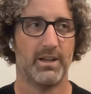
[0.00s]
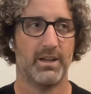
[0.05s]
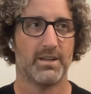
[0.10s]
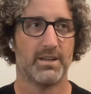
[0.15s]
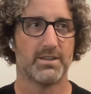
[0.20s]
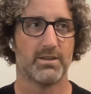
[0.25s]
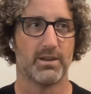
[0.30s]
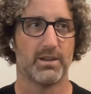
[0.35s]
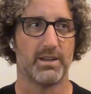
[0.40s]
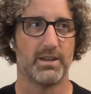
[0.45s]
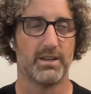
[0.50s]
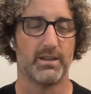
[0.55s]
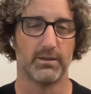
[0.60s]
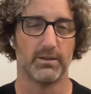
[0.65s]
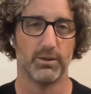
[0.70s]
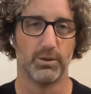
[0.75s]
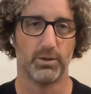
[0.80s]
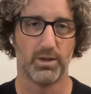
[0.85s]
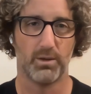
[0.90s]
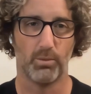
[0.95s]
So I think
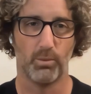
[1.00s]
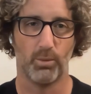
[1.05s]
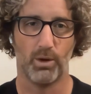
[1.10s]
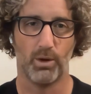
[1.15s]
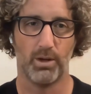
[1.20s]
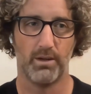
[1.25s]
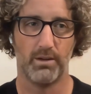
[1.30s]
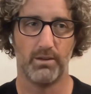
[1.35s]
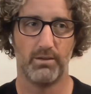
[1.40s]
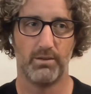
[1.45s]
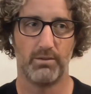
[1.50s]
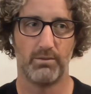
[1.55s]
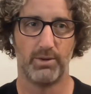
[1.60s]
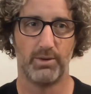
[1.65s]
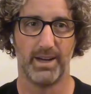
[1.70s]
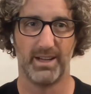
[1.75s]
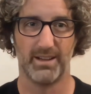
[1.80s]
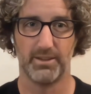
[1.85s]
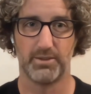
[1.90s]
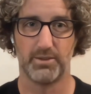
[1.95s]
look at what
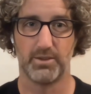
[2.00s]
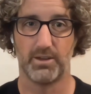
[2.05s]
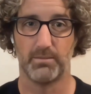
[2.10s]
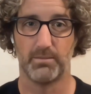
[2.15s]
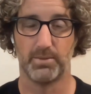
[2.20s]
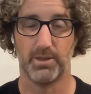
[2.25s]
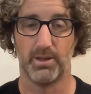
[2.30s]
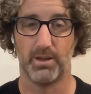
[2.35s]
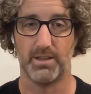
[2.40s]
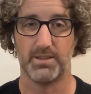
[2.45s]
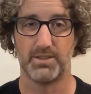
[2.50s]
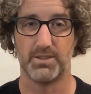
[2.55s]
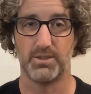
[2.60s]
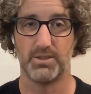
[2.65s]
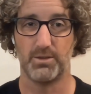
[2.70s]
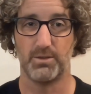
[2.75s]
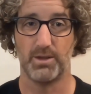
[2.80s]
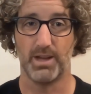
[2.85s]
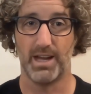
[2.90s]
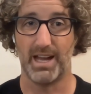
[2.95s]
regulatory compliance
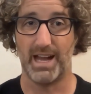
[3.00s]
you